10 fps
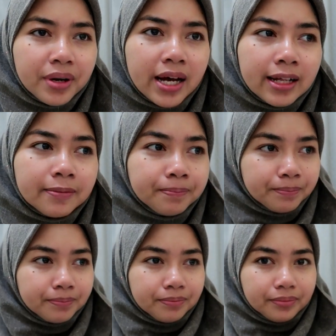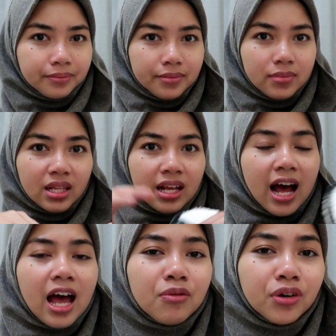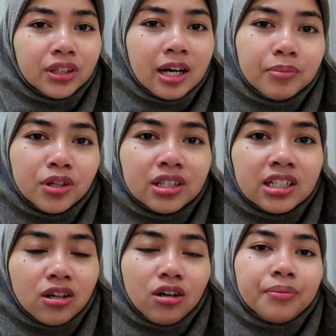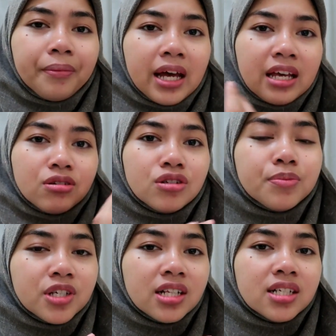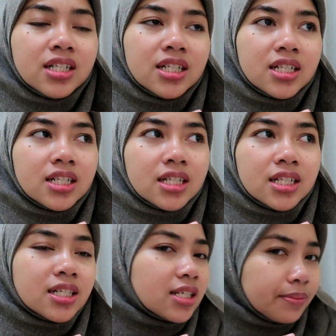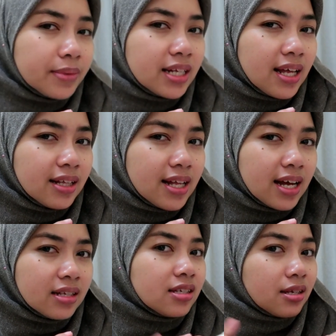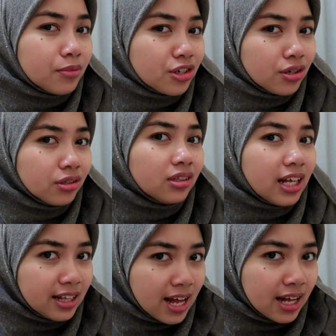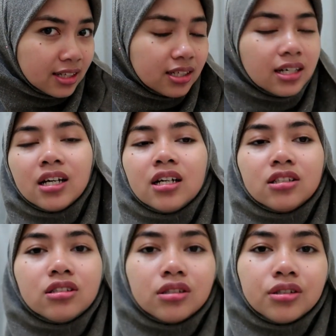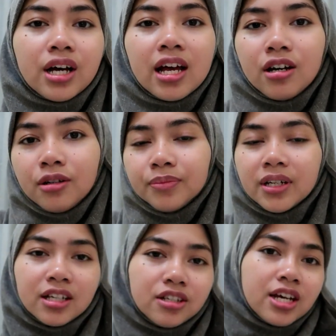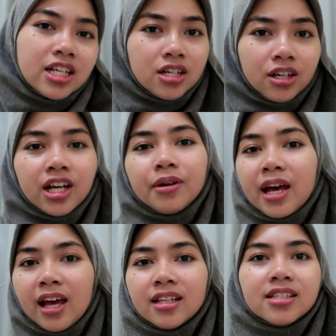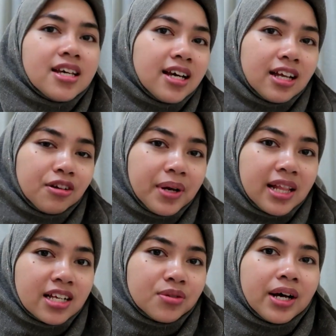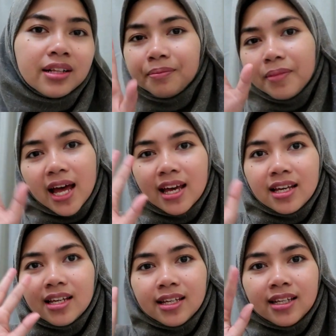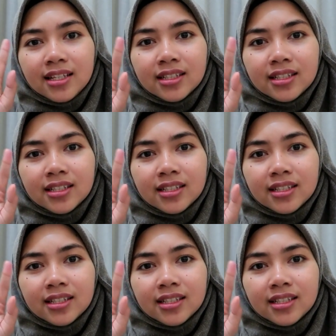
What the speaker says: but I won't upload it on my YouTube channel, something like that, some short like that. So I hope you enjoy, and see you again on my next one. Bye.